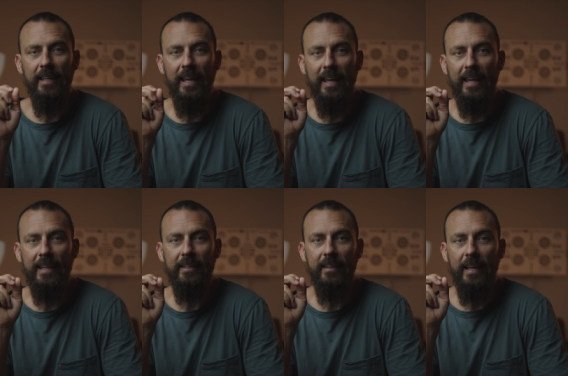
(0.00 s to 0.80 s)

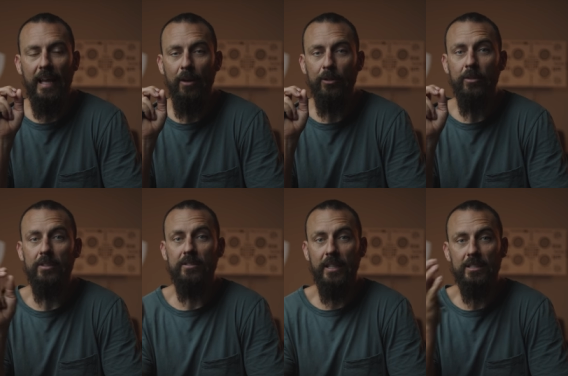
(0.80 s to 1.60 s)
And how you
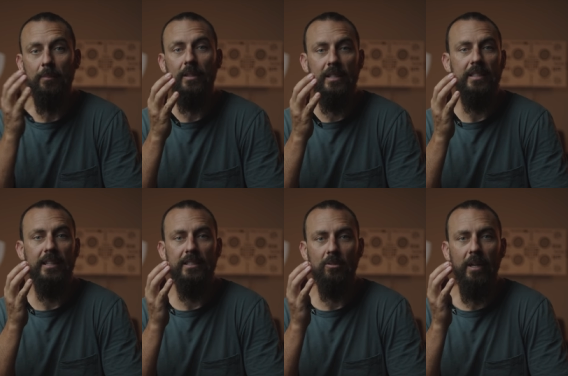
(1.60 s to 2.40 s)
can take some of these
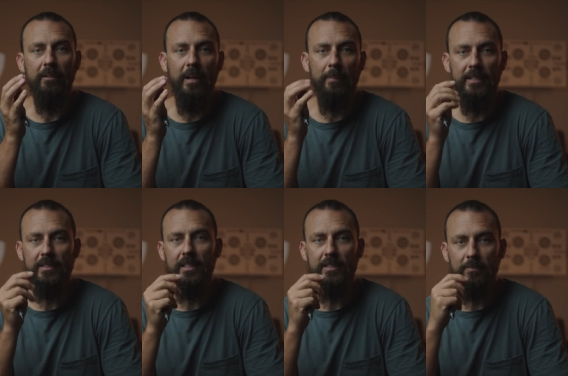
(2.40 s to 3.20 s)
ideas away, right? Because
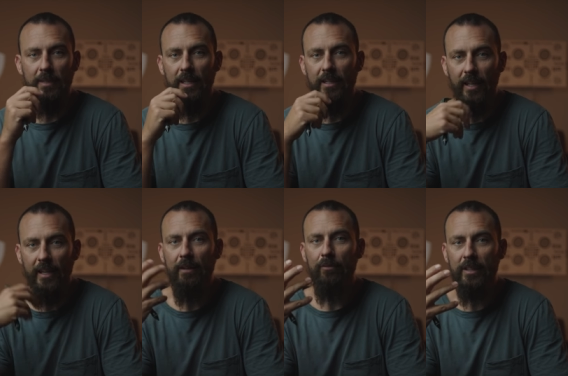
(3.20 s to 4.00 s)
it doesn't, not
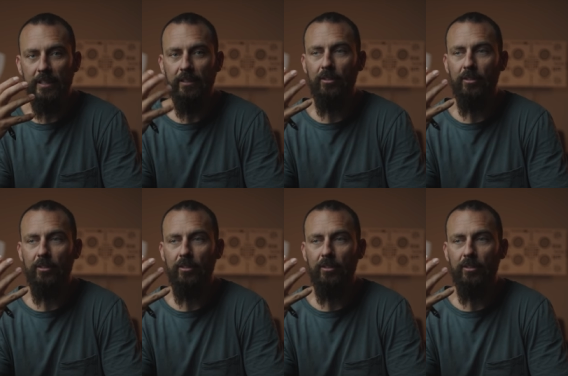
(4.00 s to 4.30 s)
everything that